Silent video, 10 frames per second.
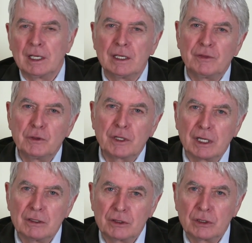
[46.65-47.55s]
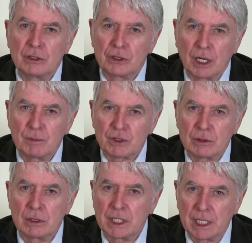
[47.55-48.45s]
If you go to a drama
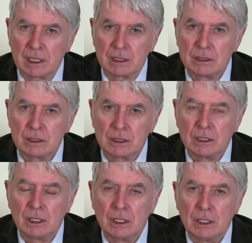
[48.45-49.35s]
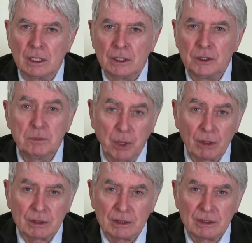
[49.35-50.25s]
school in England, you
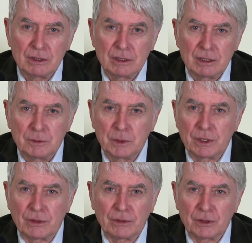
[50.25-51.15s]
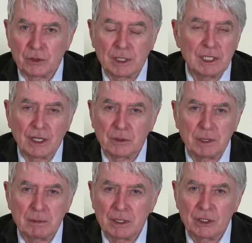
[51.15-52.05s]
bond with the 20 other
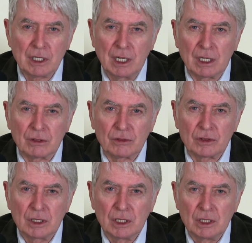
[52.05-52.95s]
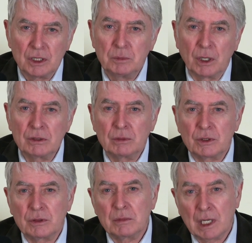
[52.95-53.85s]
people in the class. You bond
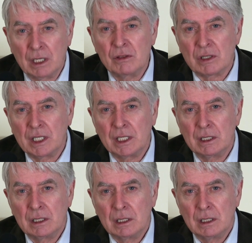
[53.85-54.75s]
with them closely.